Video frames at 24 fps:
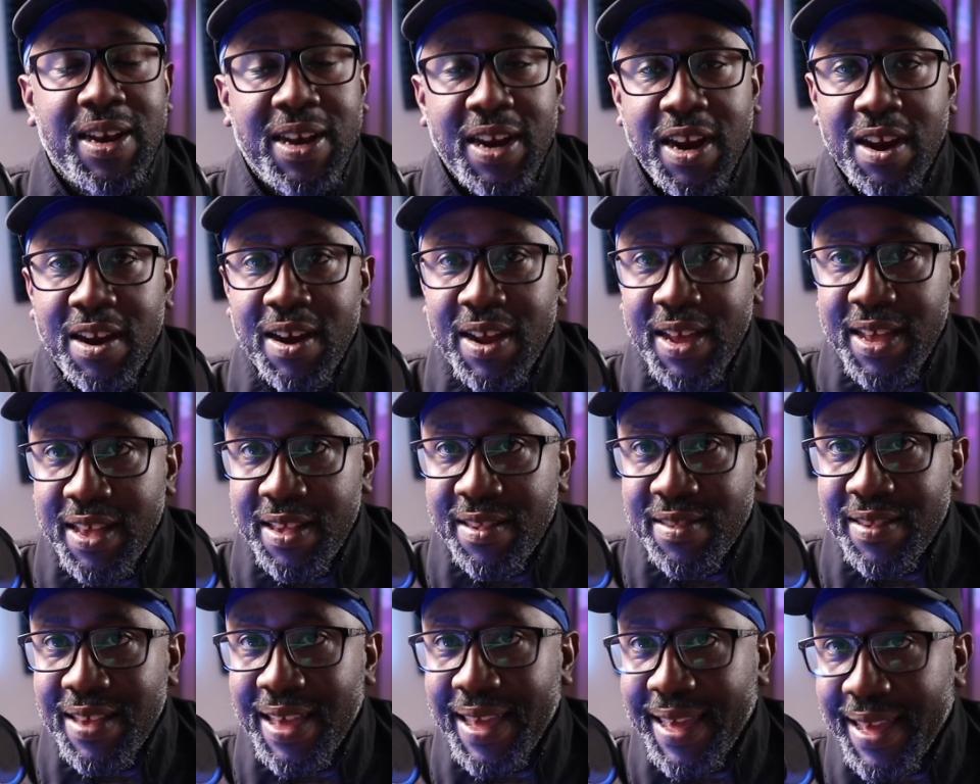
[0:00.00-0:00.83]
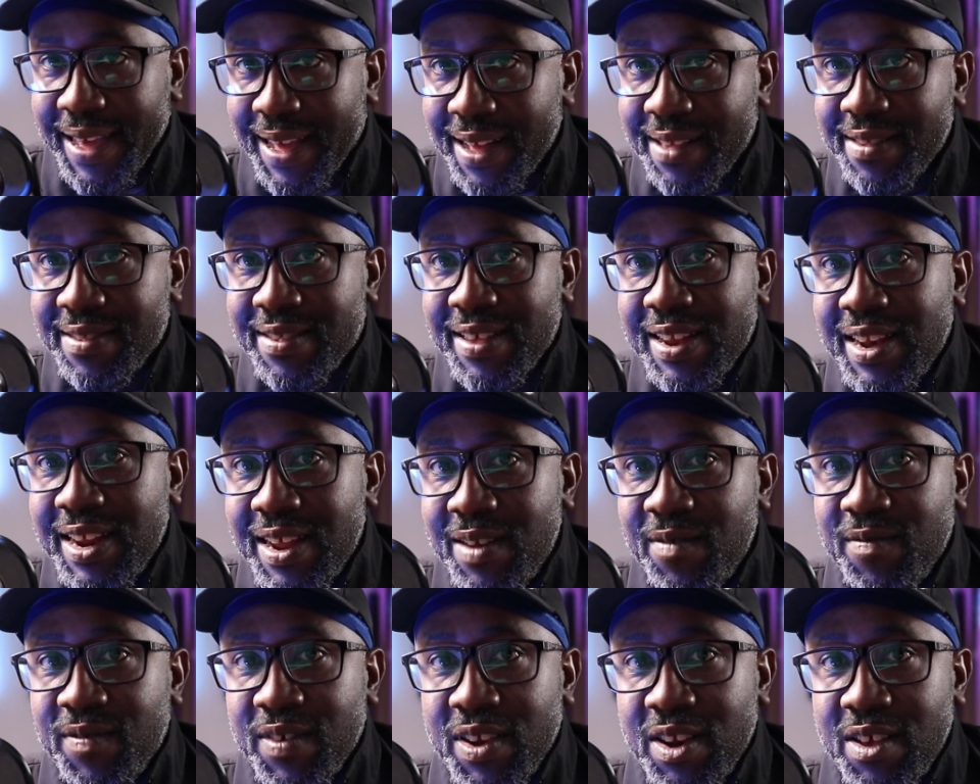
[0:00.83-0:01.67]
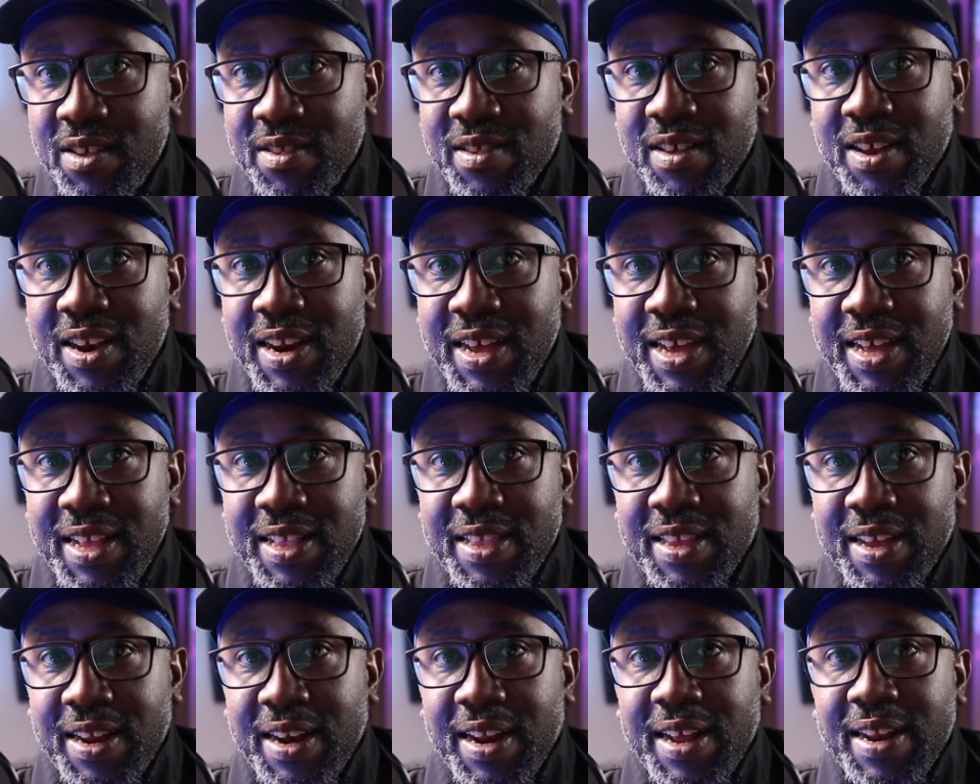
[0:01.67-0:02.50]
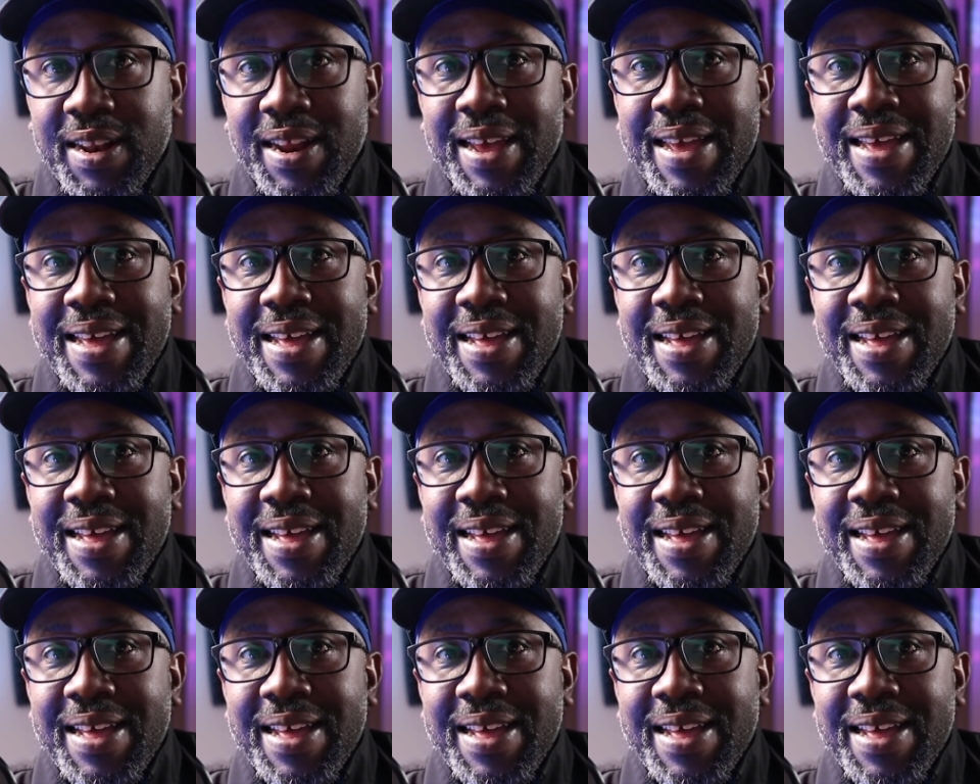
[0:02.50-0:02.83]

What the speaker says: There is a gazillion videos on the internet